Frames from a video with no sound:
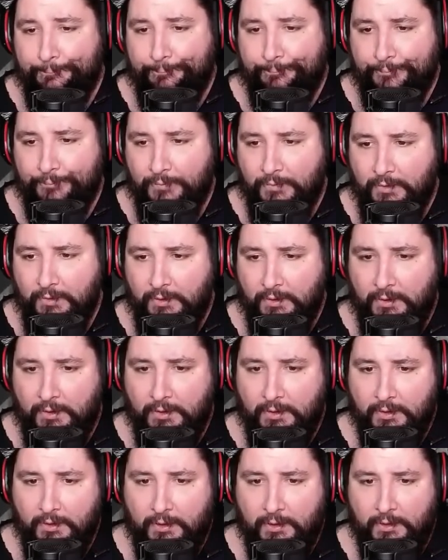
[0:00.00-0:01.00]

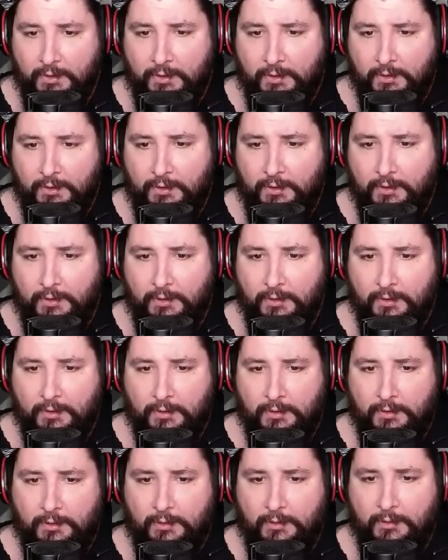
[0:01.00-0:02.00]

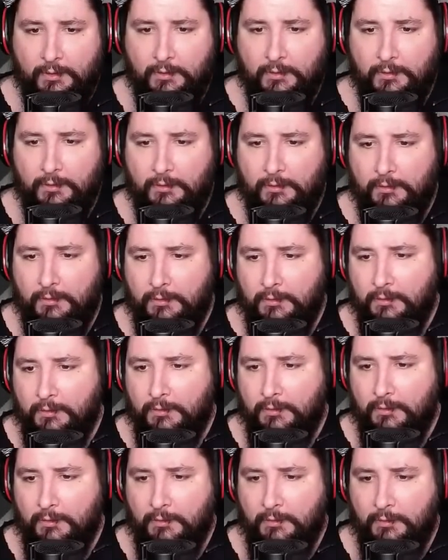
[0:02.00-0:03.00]

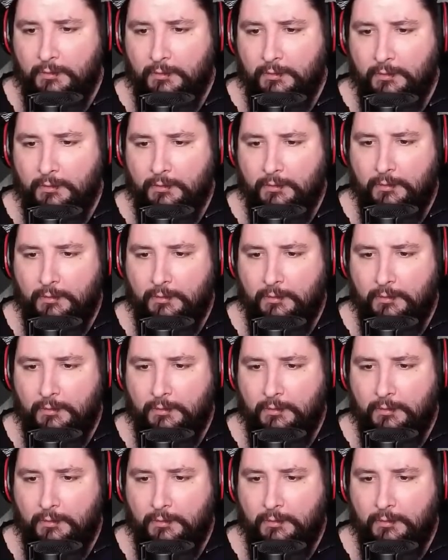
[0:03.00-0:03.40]
Nobody speaks.